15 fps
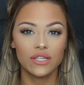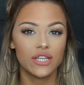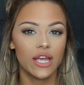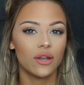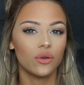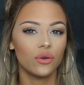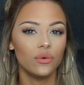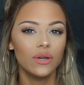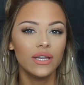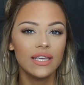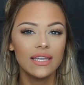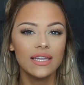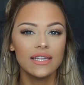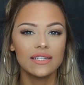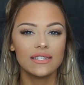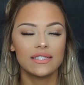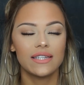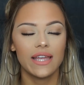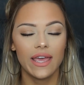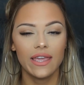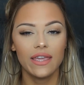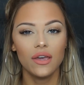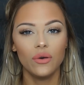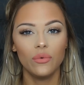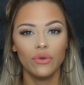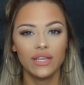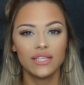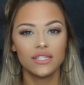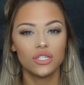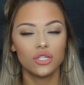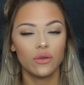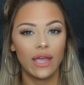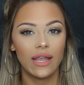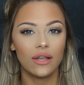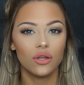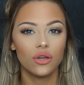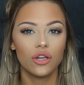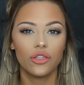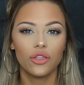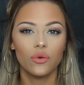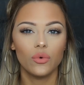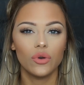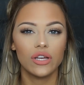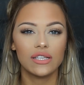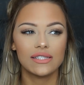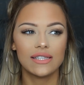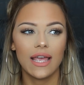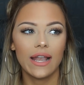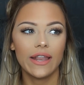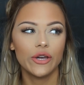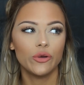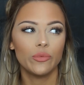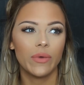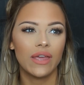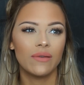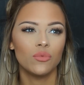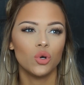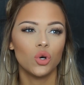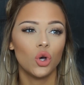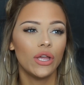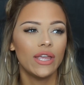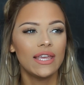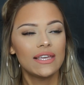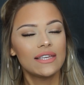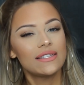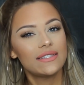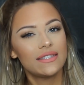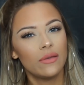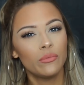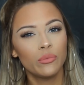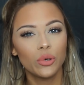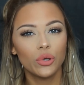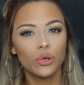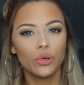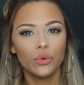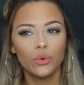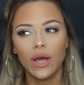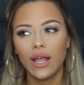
channel. Today I wanted to do a look that was a little bit more simple,